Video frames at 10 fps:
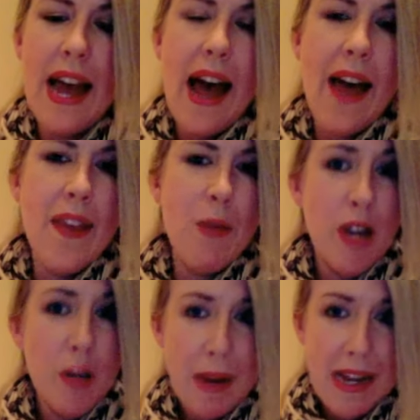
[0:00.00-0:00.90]
And then
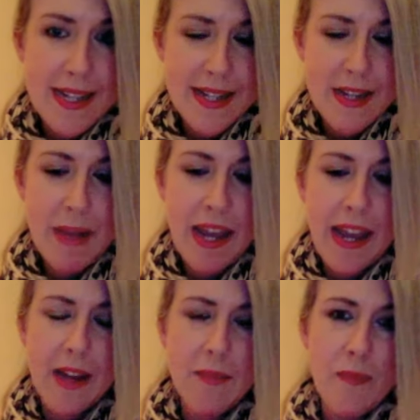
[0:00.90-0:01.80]
when you're placing them
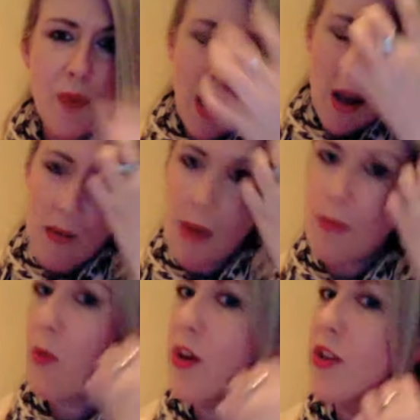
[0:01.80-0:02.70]
in, I
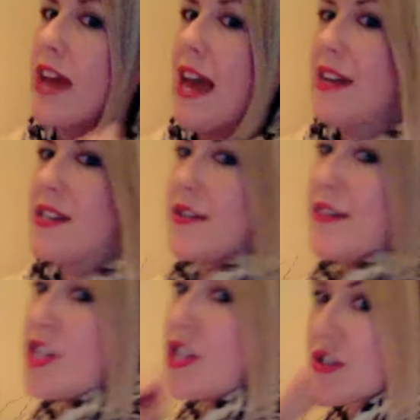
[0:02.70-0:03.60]
mean, what you can do
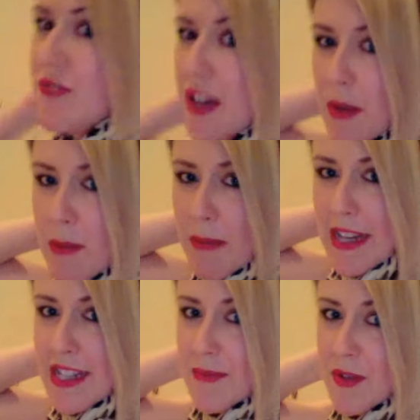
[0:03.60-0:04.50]
is you just really want to
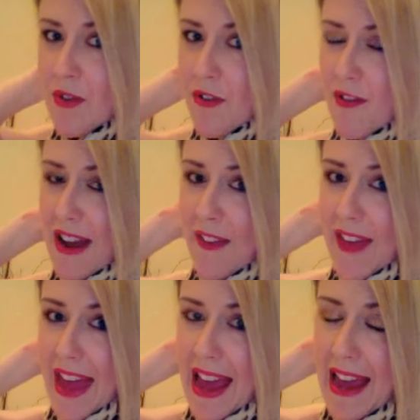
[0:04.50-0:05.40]
place them sort of around
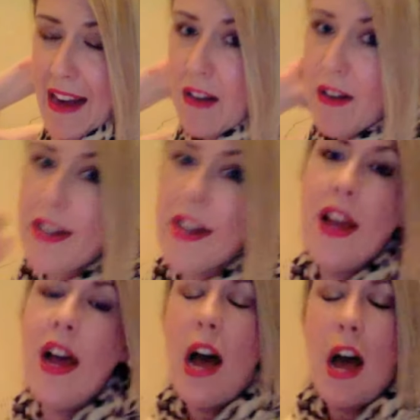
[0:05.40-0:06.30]
the hairline.
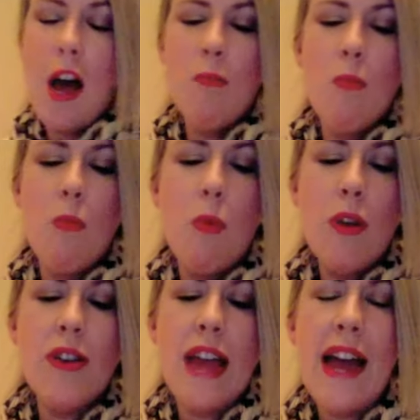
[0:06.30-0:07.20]
What
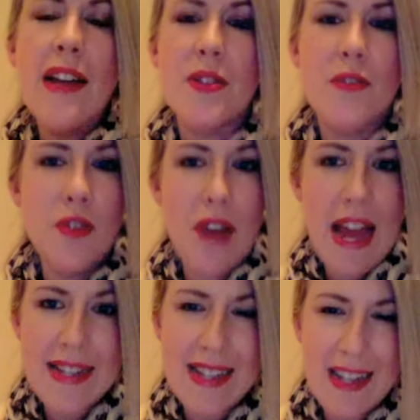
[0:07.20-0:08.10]
you can do, if your
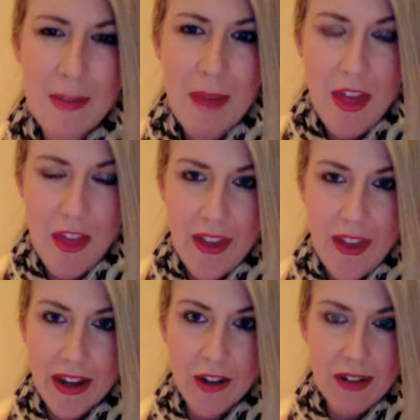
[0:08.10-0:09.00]
hair's a little bit
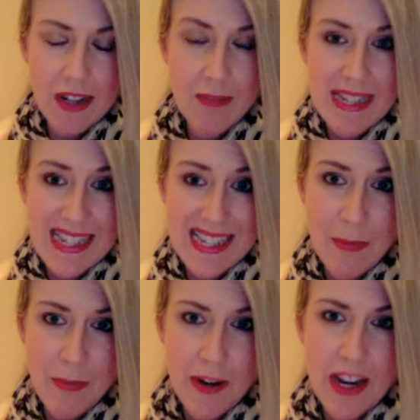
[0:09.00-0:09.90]
thin or a little bit
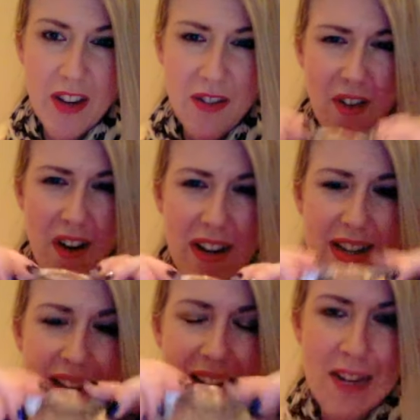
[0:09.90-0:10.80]
slippery and you find that
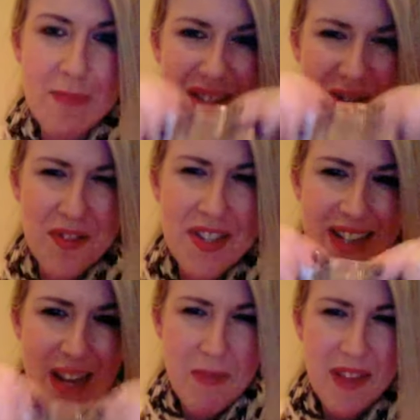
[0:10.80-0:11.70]
the clips sort of
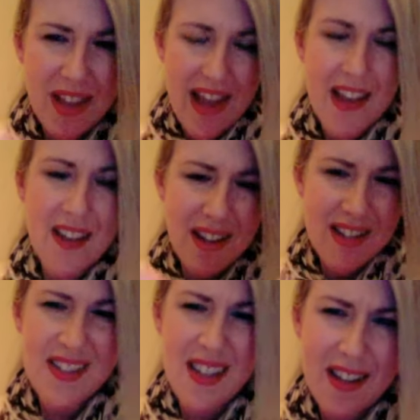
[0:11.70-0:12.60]
slip and
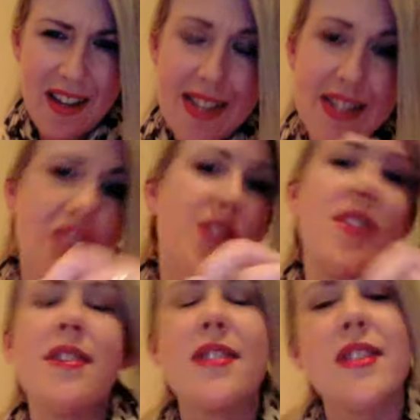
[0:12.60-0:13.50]
the extension
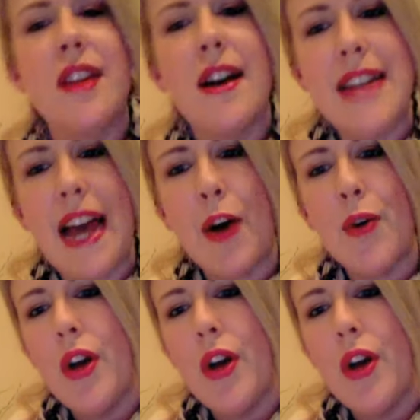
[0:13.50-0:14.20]
starts to slide out,